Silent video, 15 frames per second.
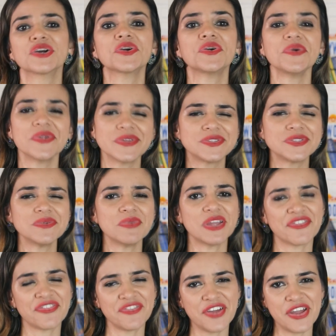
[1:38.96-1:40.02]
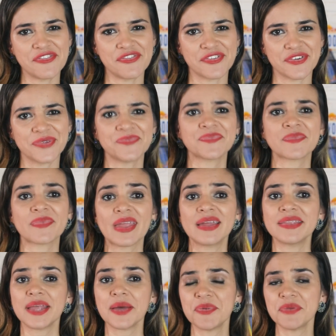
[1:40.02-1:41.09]
Could you do me a favor?
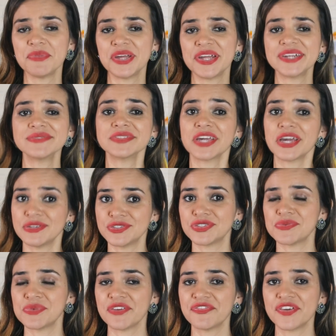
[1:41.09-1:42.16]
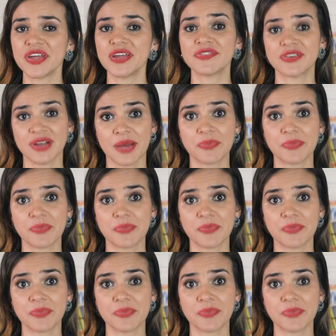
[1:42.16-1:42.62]
Na primeira, can you do me a favor?